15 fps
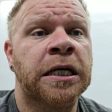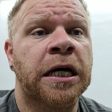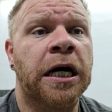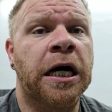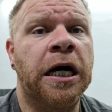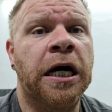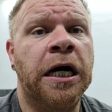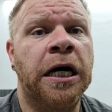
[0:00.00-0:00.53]

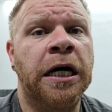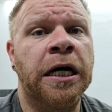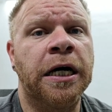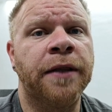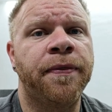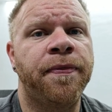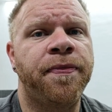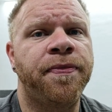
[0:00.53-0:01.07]

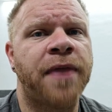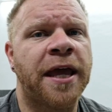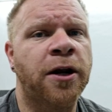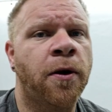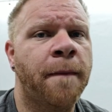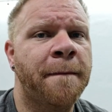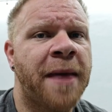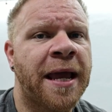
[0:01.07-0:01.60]
uh, they
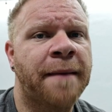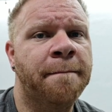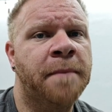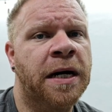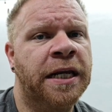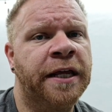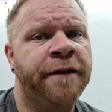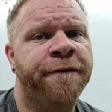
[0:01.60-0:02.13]
don't make
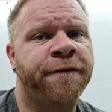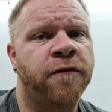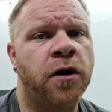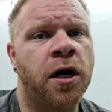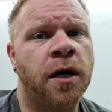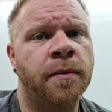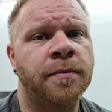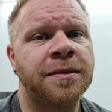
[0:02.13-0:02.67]
money
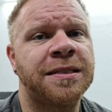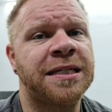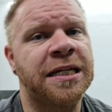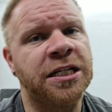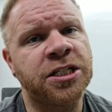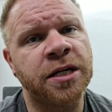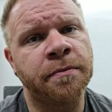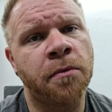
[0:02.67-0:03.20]
from
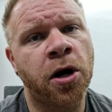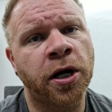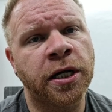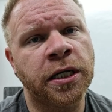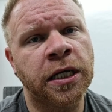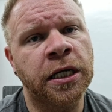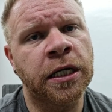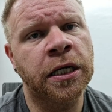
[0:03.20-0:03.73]
teaching
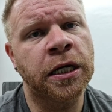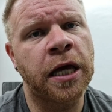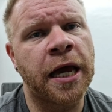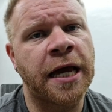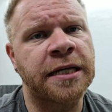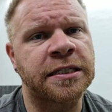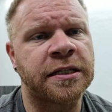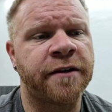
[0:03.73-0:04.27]
marketing,
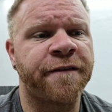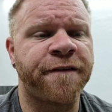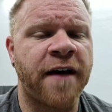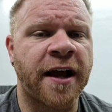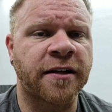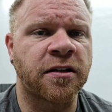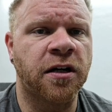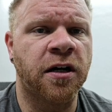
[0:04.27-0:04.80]
as in the
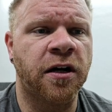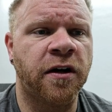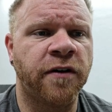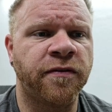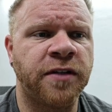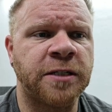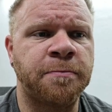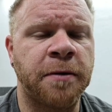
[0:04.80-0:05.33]
fact
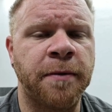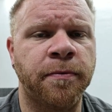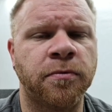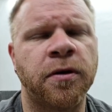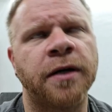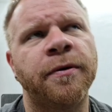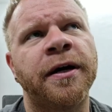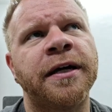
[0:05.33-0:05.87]
of these
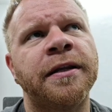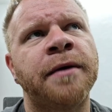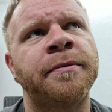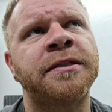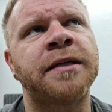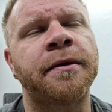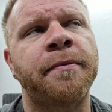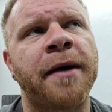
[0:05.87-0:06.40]
people. Like, let me
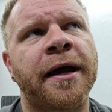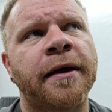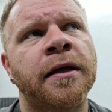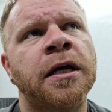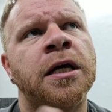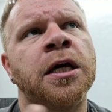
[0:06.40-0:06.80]
tell it back.